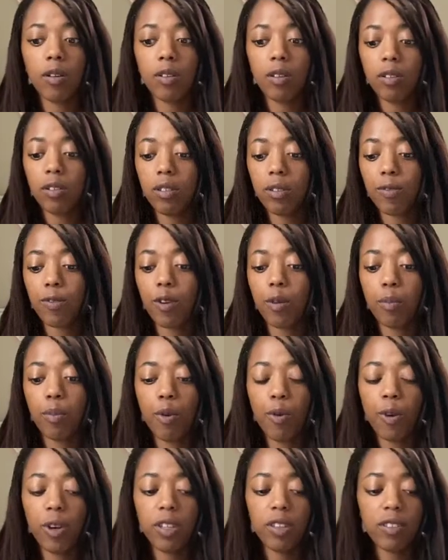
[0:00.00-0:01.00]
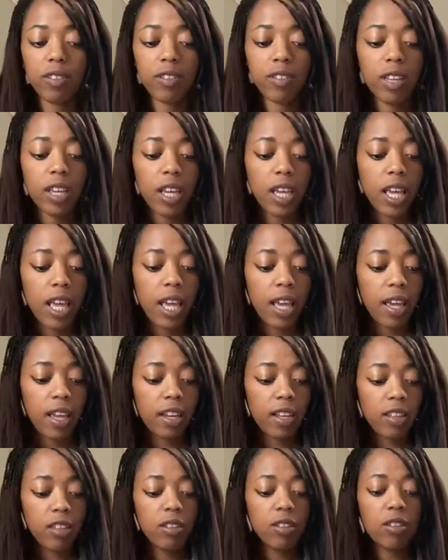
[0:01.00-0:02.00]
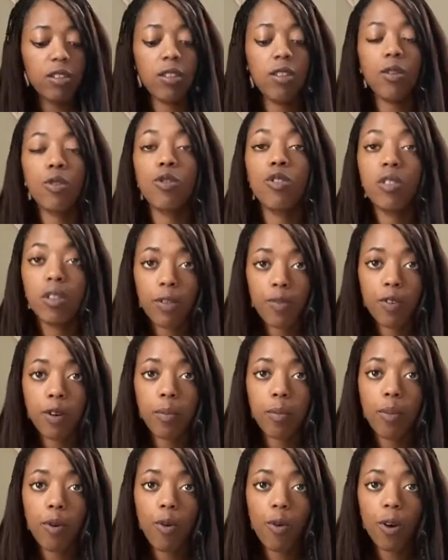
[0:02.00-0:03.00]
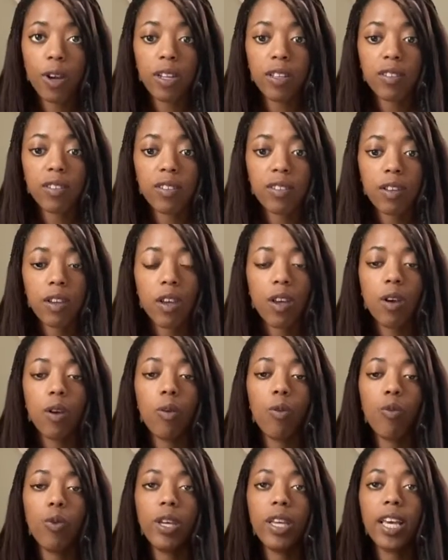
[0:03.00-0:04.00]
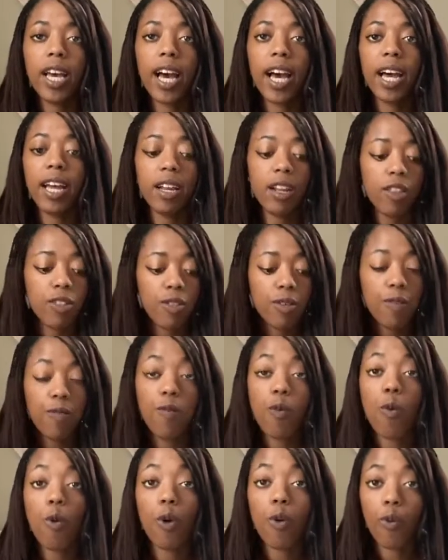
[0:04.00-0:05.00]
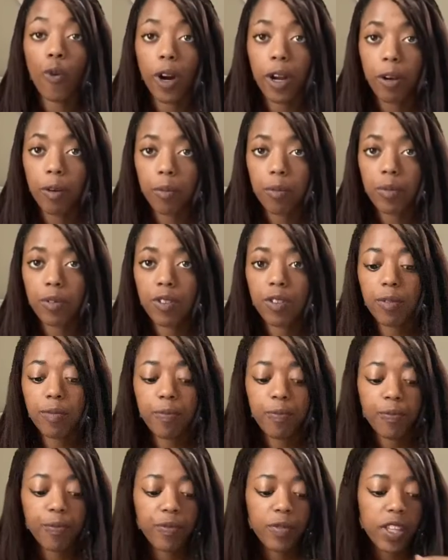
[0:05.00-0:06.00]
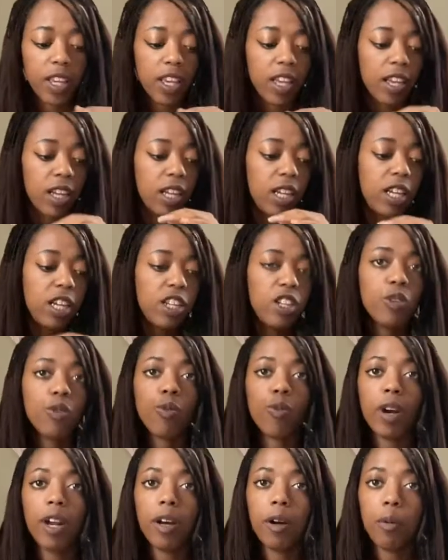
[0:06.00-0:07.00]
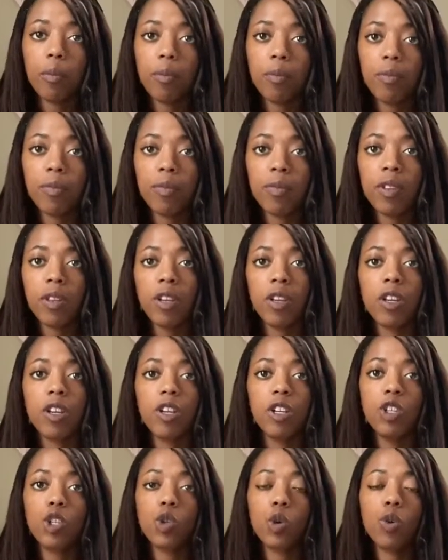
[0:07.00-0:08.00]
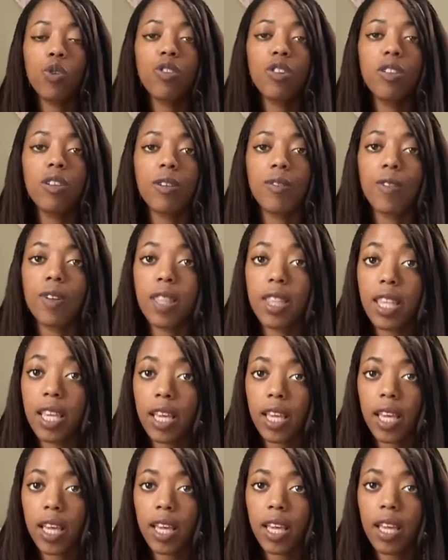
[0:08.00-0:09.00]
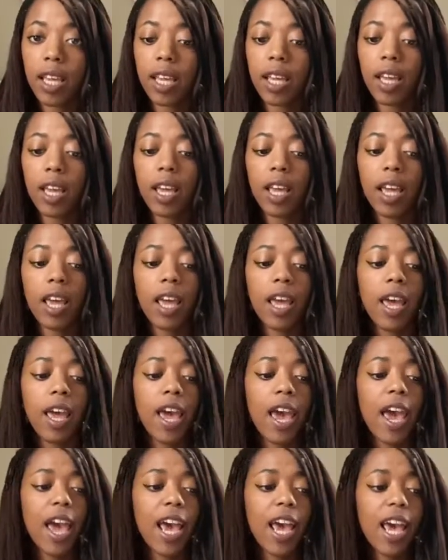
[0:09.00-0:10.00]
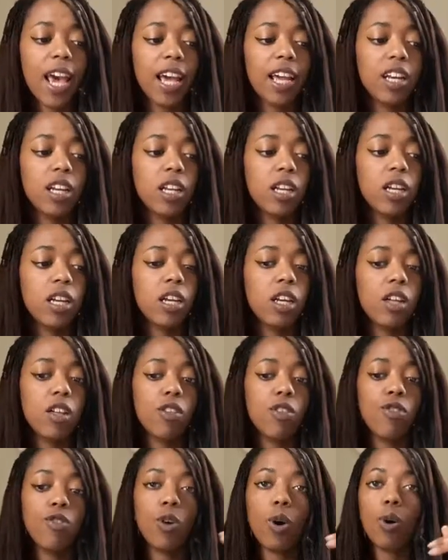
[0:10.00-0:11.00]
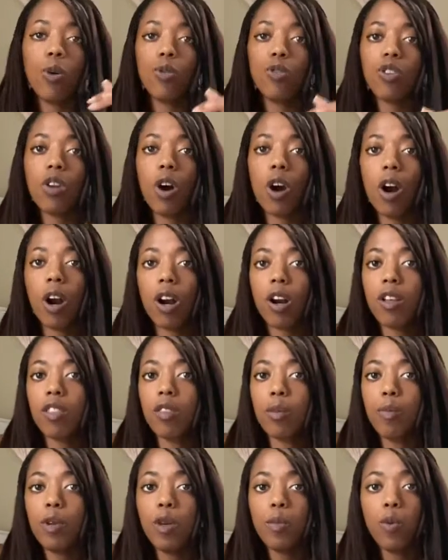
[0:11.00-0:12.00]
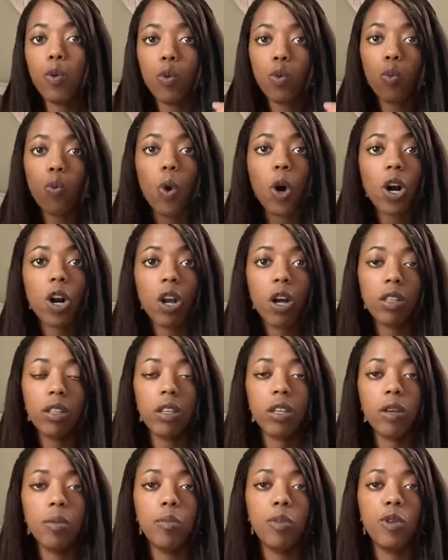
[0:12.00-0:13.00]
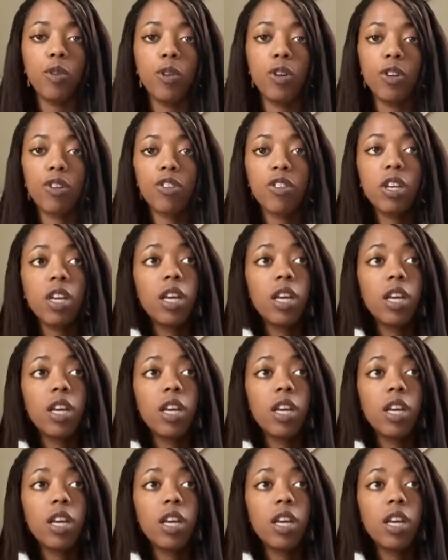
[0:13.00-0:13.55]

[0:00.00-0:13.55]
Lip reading: different points. And into those different points, we got the 4 realms. And each realm controls a different thing. And those are the people who work on the computers.